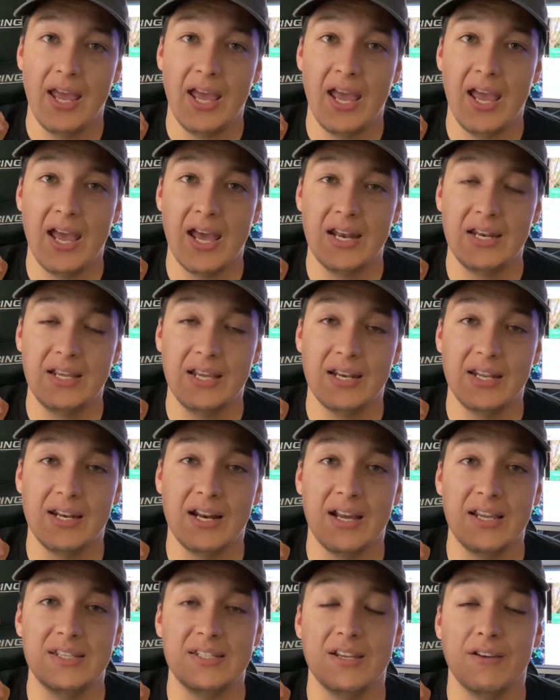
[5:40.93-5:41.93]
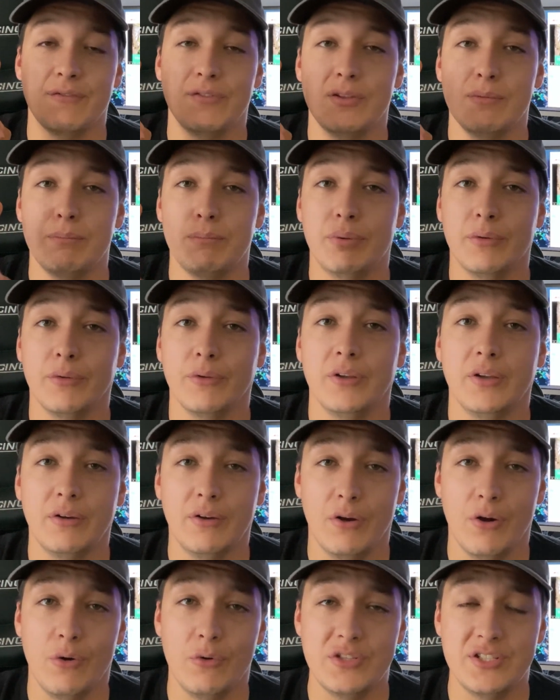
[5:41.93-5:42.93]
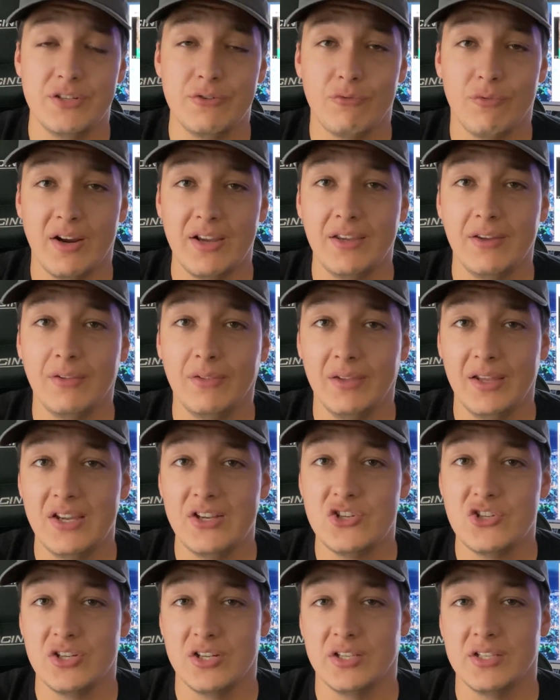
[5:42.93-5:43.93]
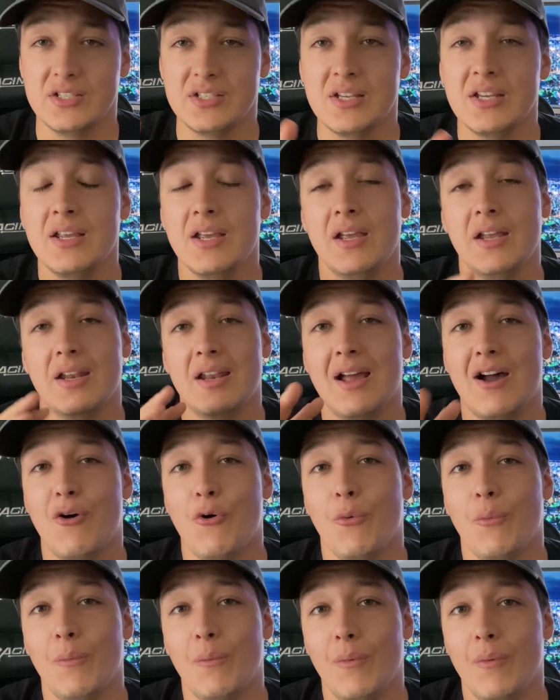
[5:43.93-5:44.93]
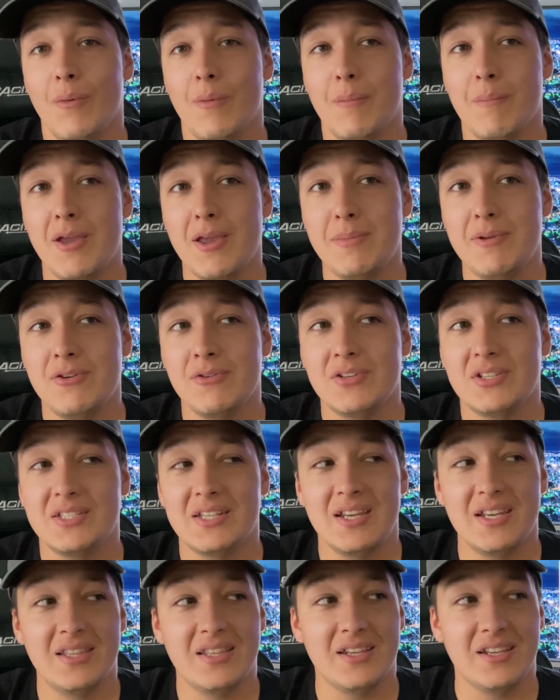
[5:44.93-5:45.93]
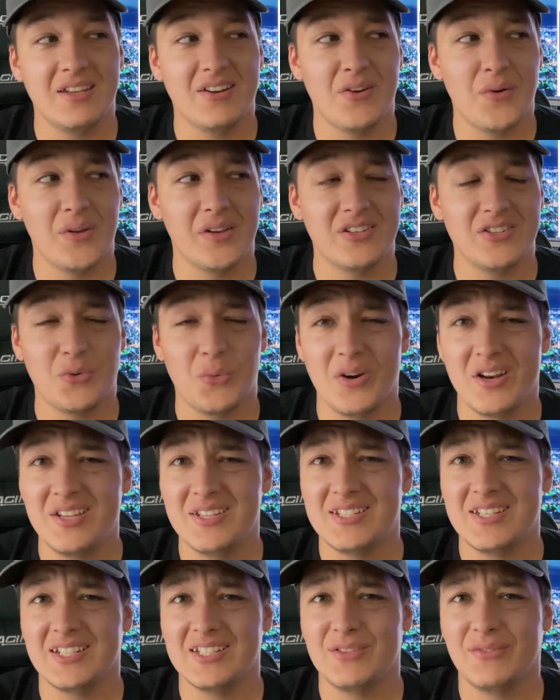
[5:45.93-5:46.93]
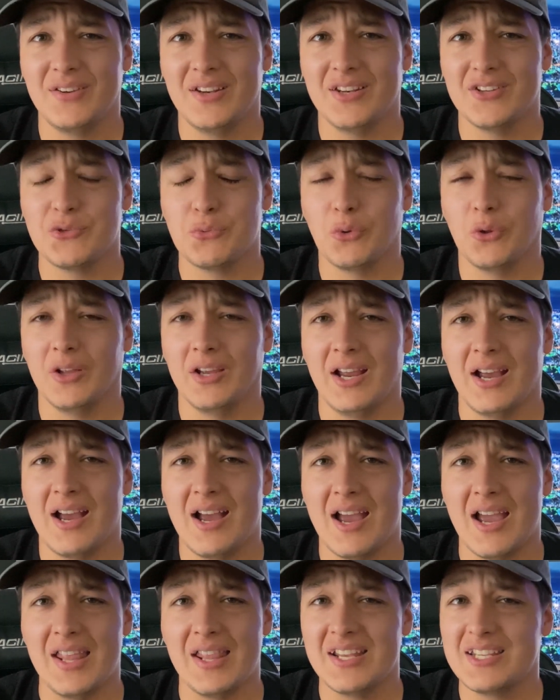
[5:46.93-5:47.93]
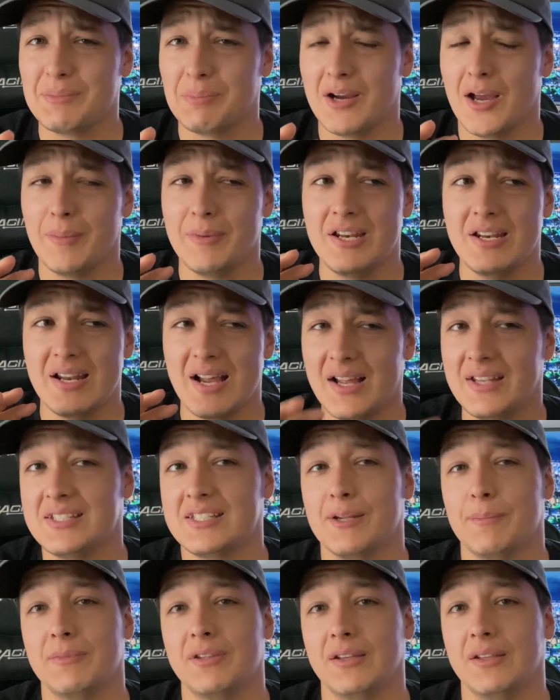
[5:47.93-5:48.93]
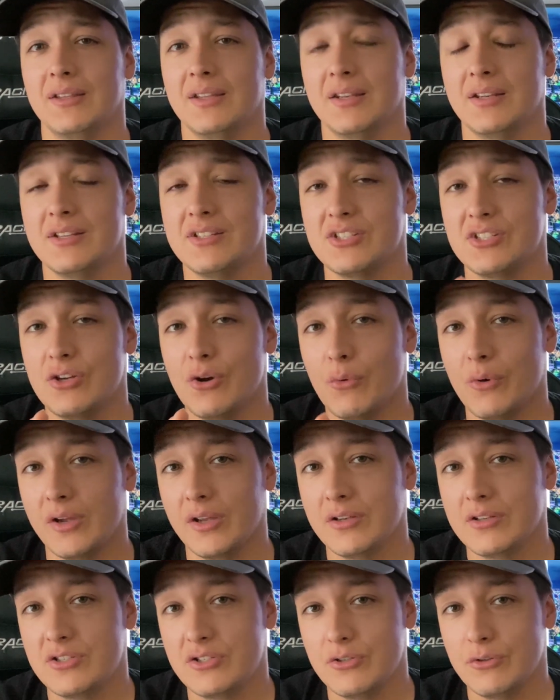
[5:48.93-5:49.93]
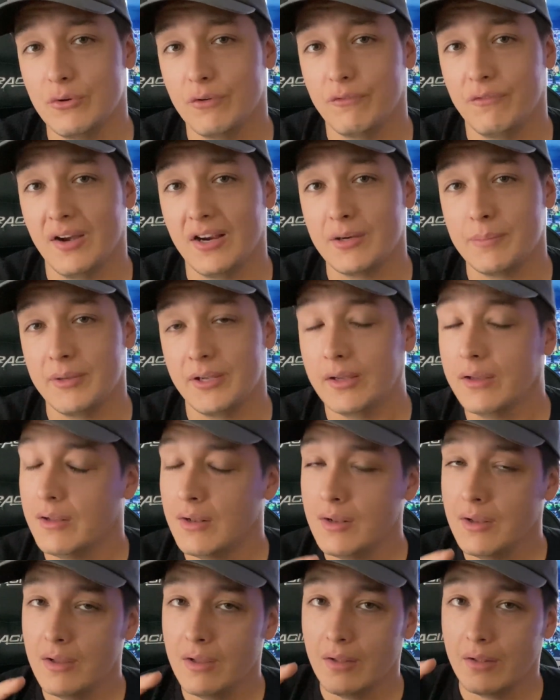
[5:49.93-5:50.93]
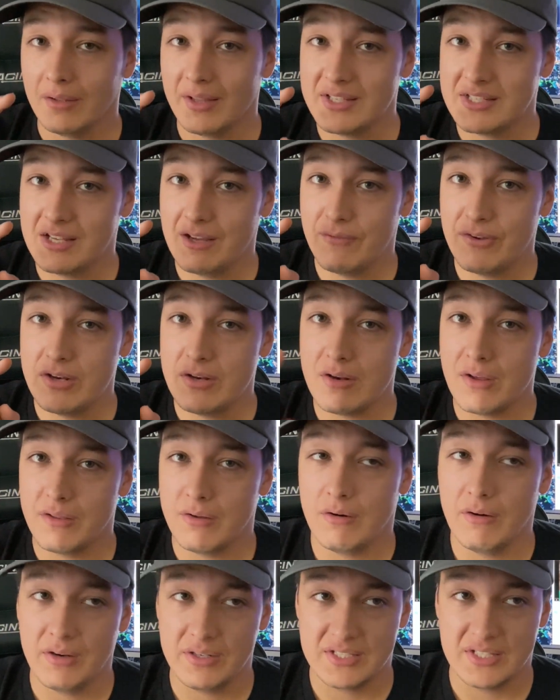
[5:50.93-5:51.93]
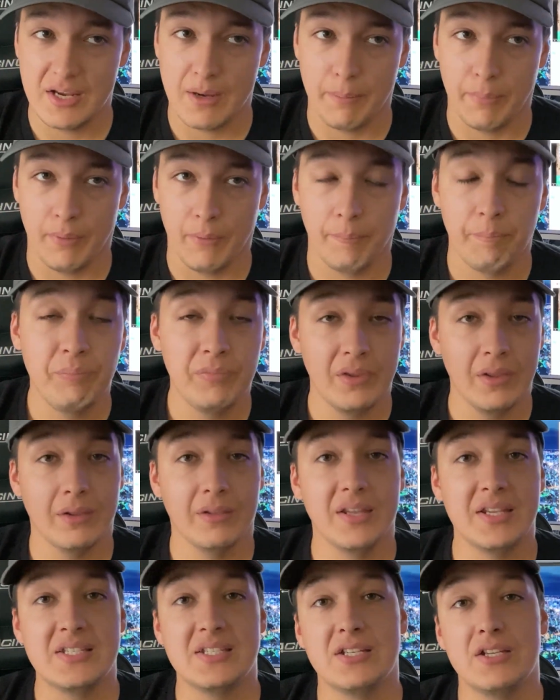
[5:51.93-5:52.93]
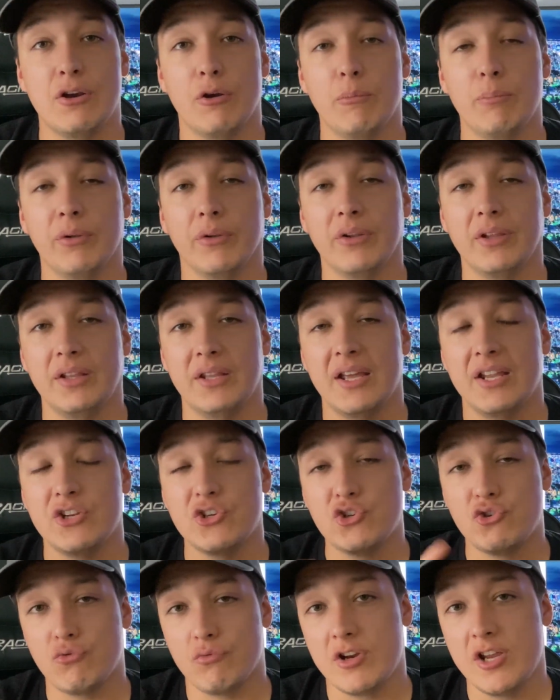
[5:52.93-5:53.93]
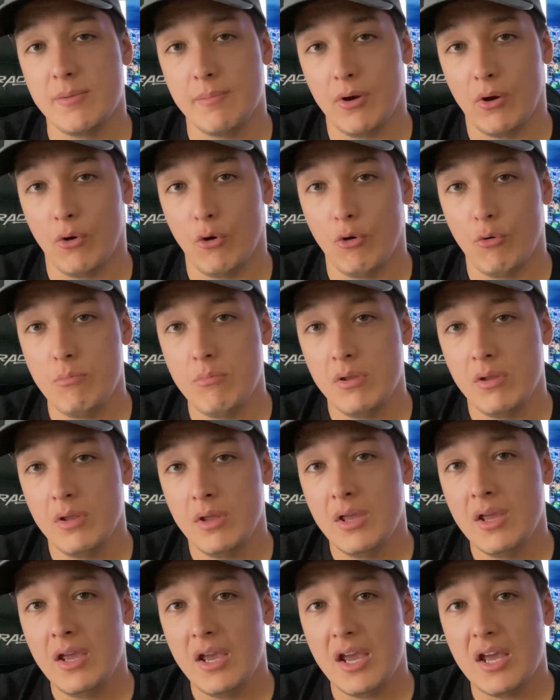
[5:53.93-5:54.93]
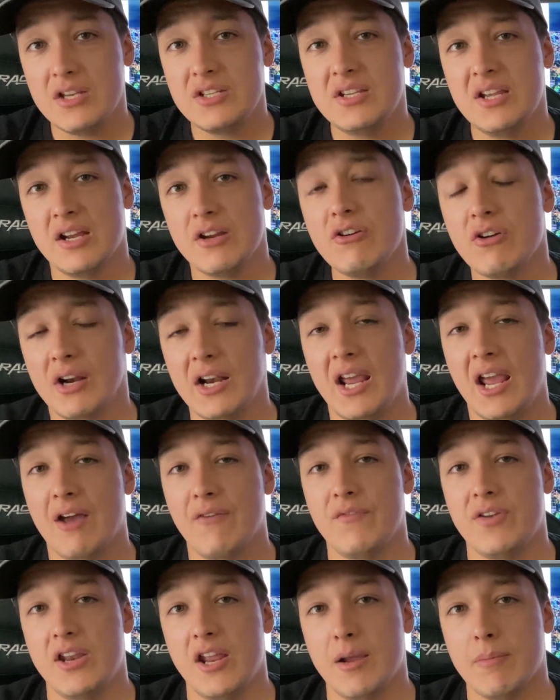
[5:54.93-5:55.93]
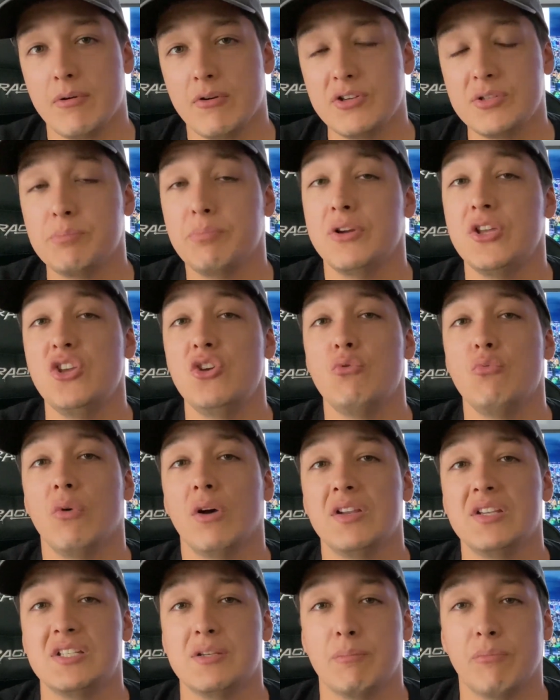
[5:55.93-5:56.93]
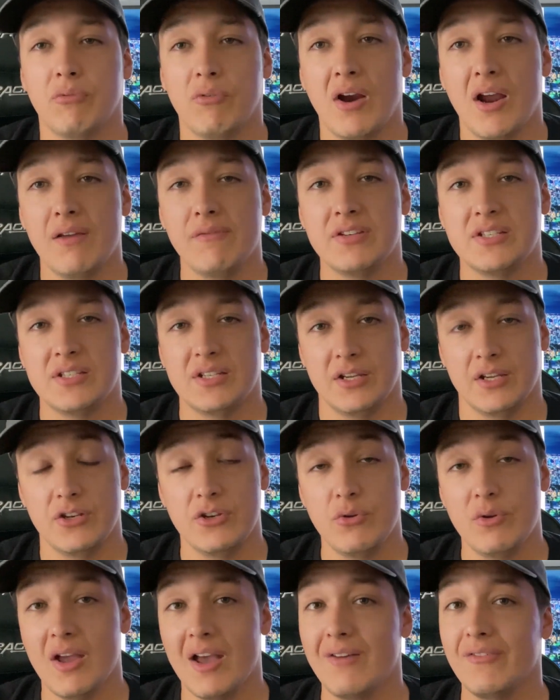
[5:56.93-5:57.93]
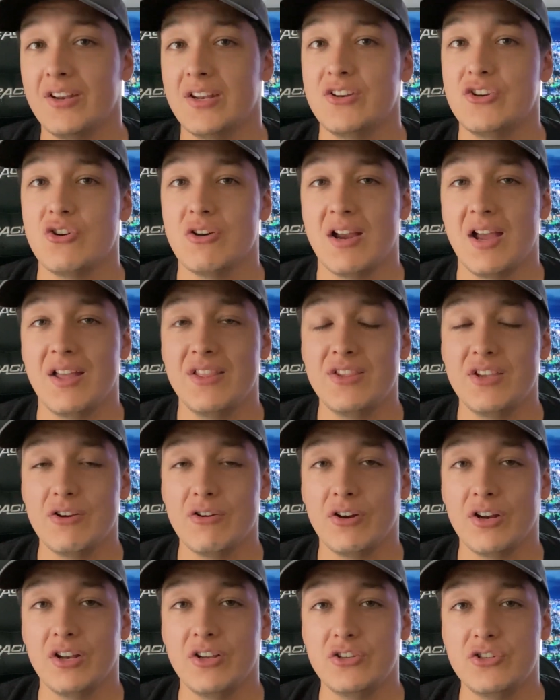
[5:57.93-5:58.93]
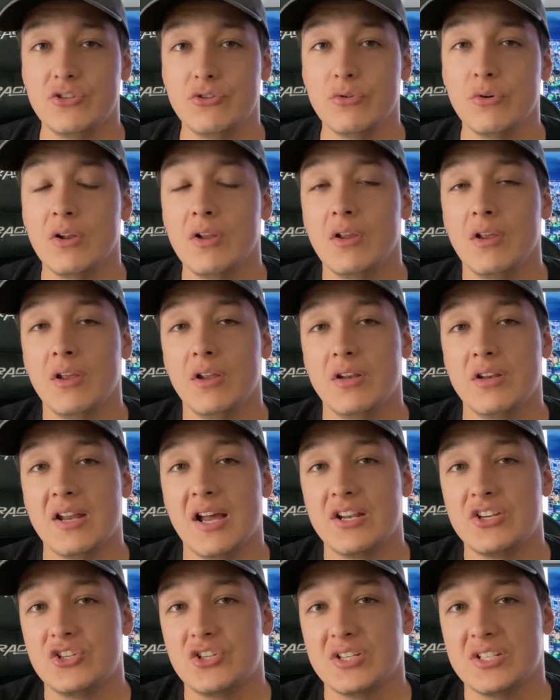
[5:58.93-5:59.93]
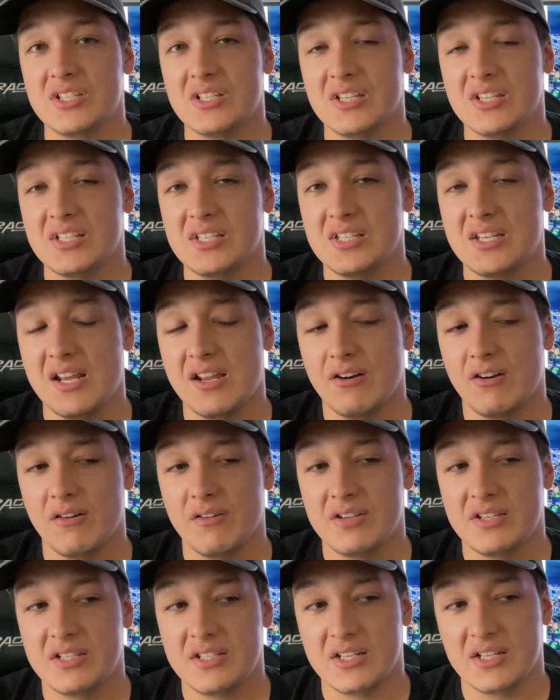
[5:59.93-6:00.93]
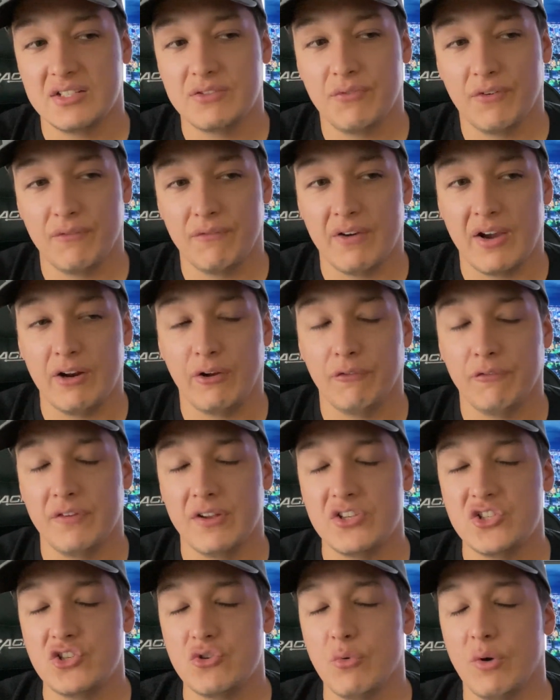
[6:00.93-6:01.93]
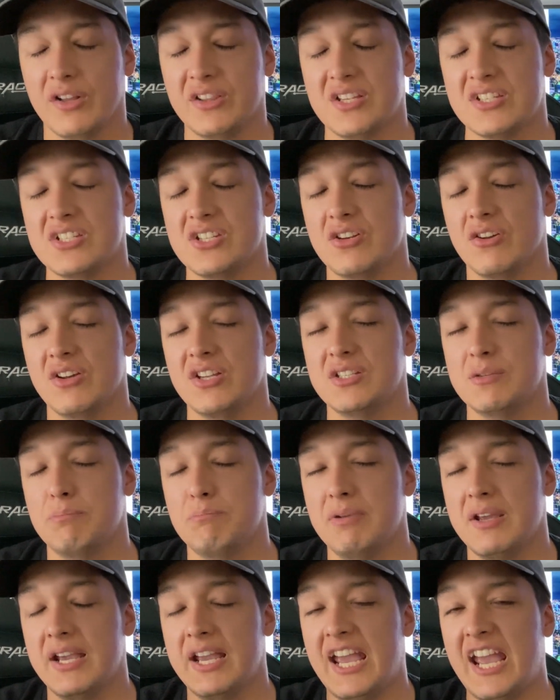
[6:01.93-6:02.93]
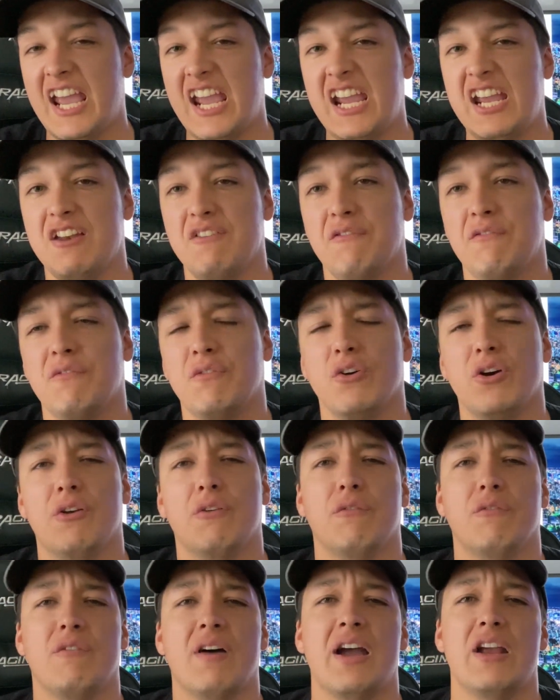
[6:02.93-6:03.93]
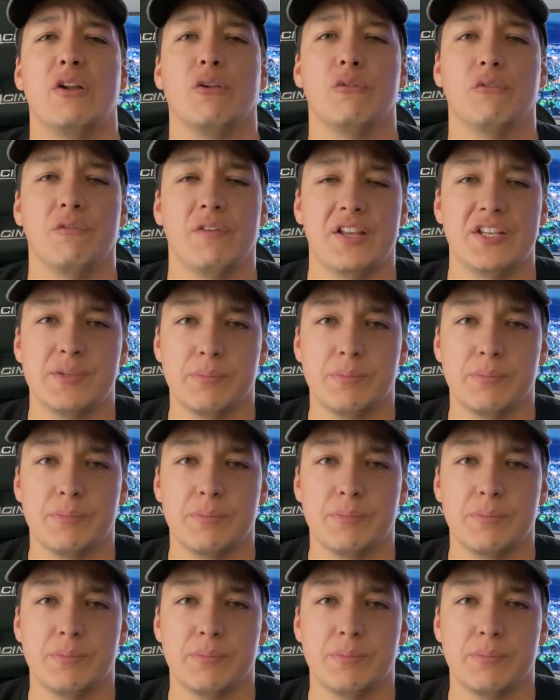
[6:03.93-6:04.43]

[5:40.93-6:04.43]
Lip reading: and get an idea of the building codes and regulations. Now, maybe you say that, 26 feet is really high. That's probably not something that is going to affect me. Let's give another example. Let's say you're building that dream home, and yeah, you're going to have neighbors, but you want some privacy, and you have it in your head that you're going to do not just the standard 6-foot vinyl fence, you want this nice big 8-foot vinyl fence